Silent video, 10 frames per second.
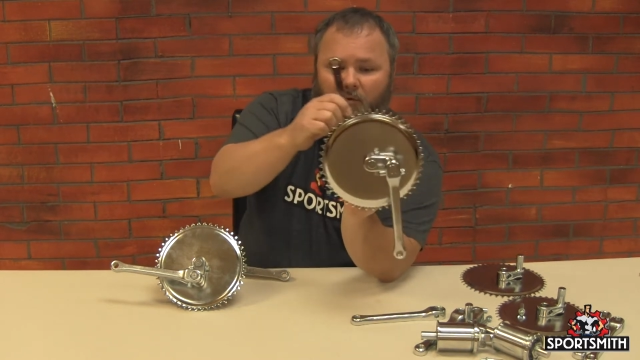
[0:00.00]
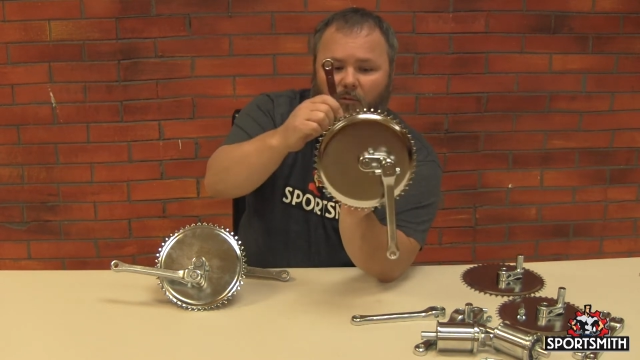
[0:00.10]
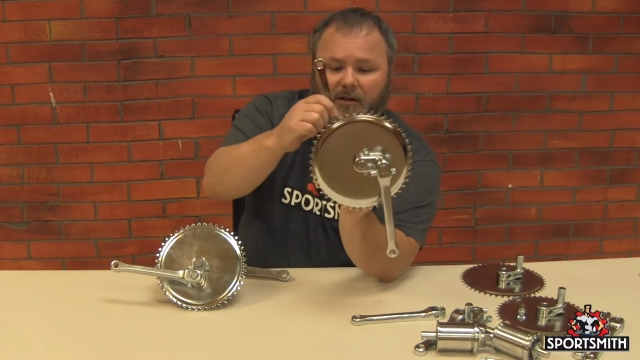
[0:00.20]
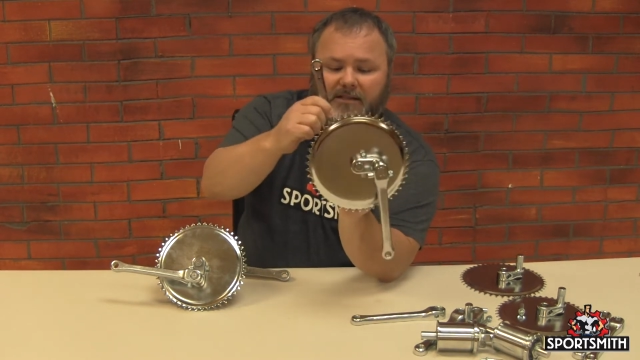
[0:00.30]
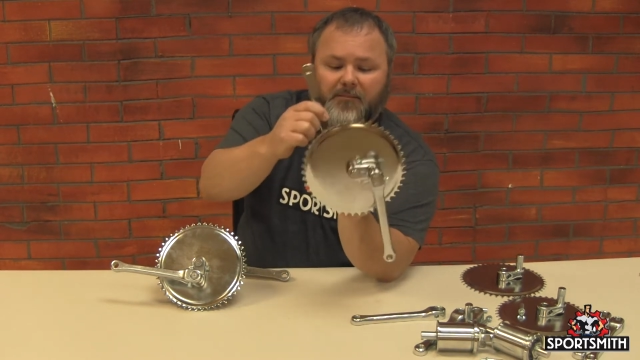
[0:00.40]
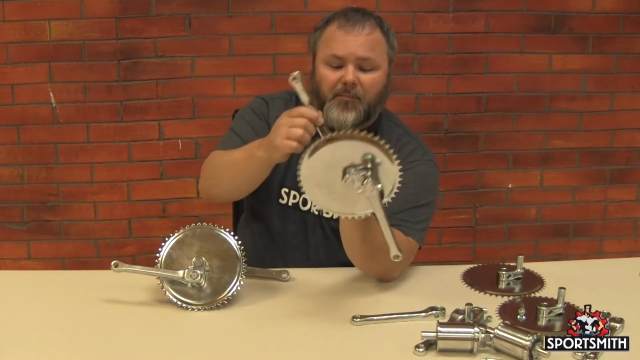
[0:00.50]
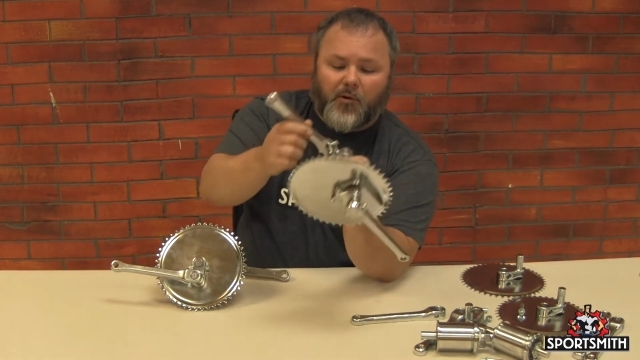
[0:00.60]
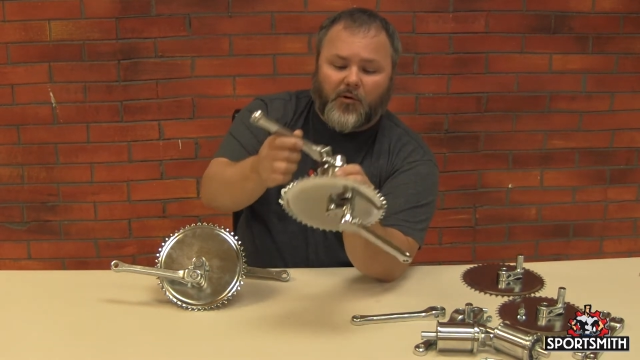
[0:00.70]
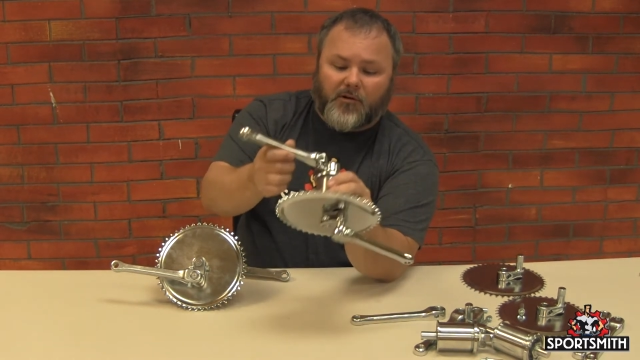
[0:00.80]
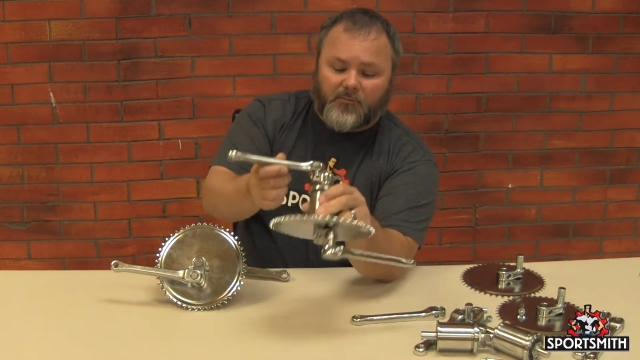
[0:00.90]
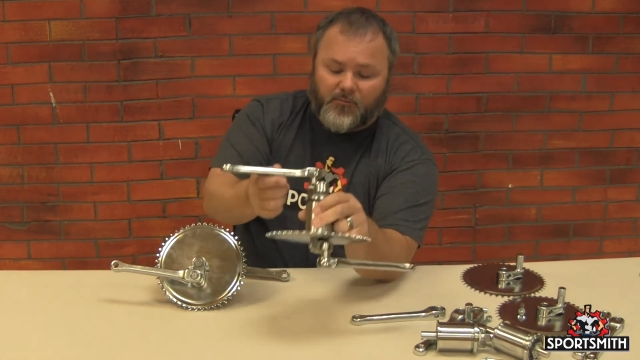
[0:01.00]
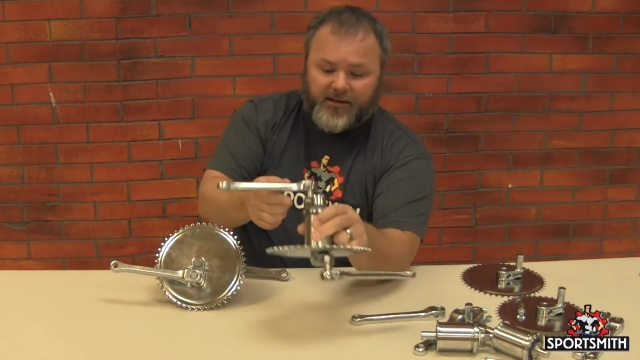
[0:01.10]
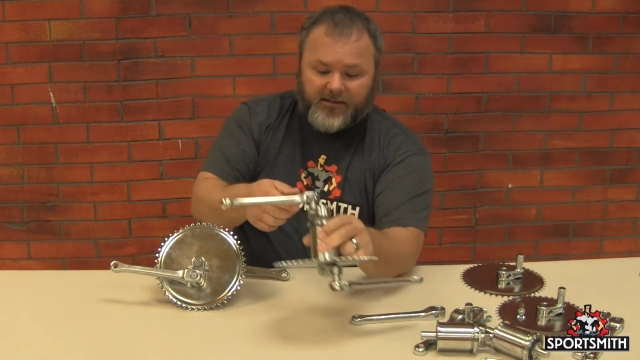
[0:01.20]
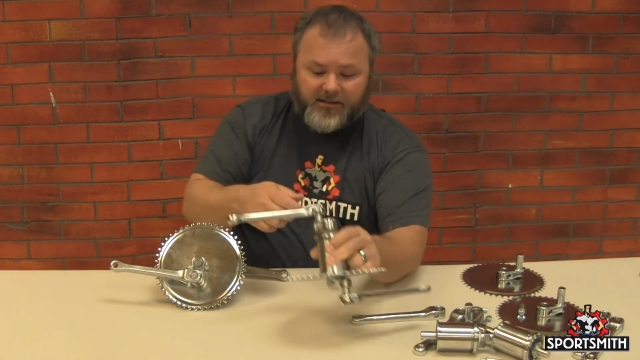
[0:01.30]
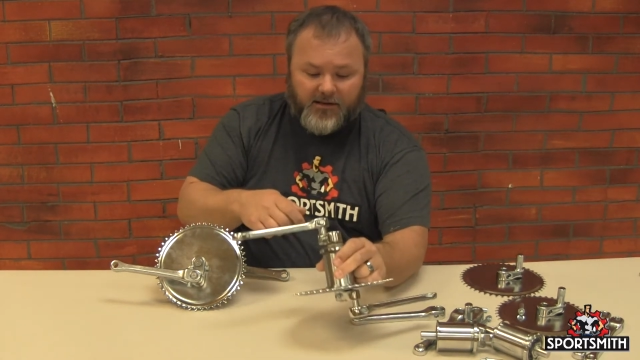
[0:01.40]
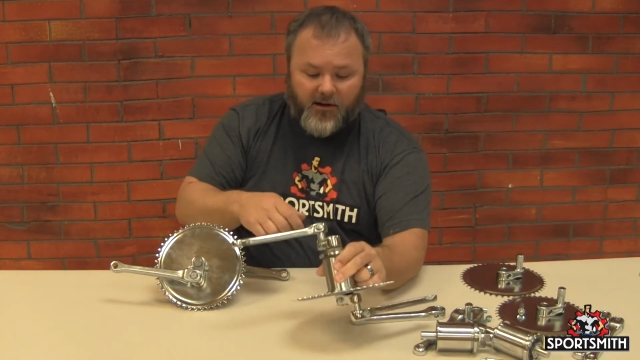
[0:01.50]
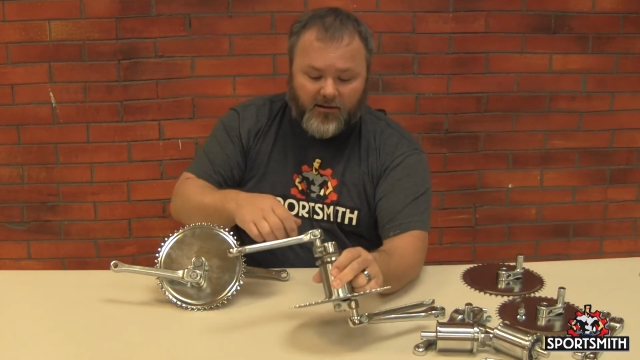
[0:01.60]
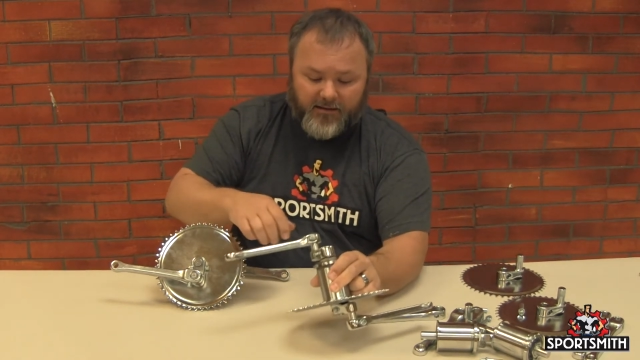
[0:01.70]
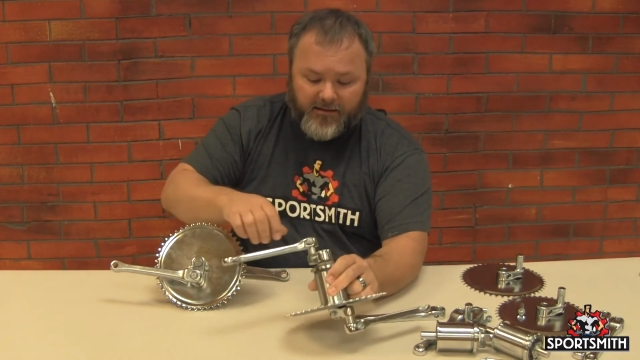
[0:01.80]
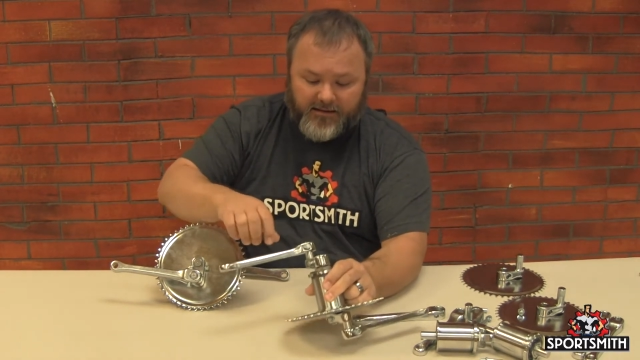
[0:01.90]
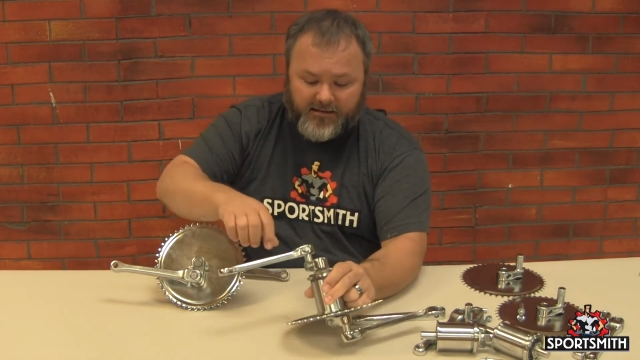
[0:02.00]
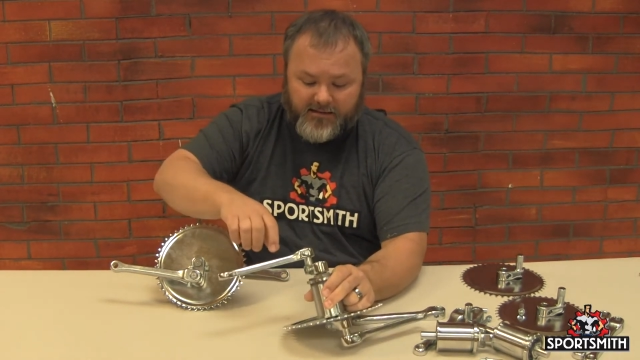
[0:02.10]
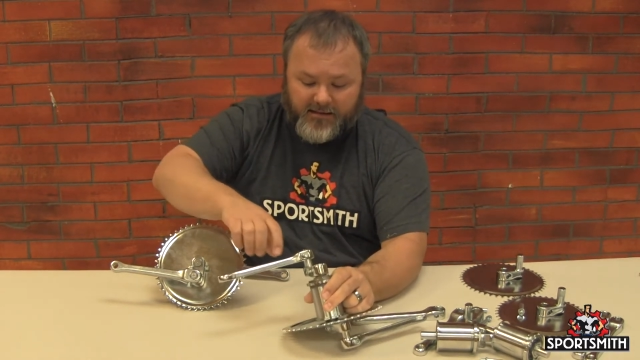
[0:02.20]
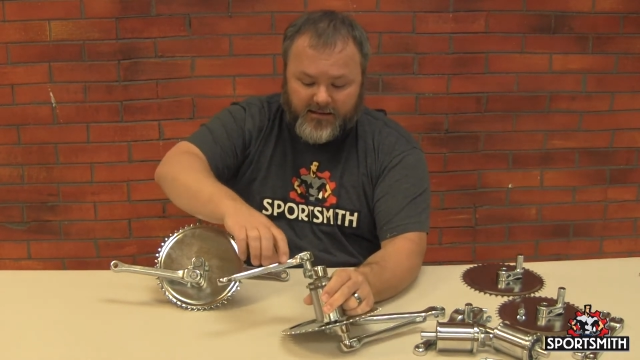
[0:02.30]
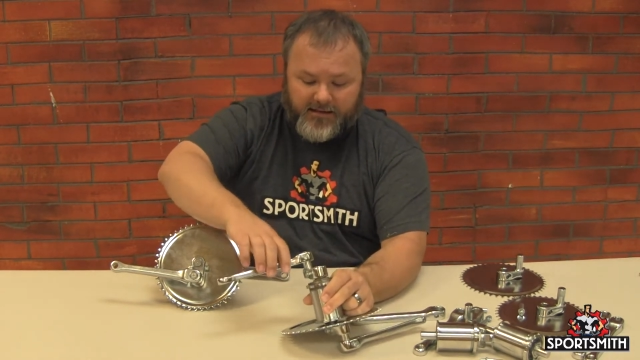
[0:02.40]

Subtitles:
what's important when installing these?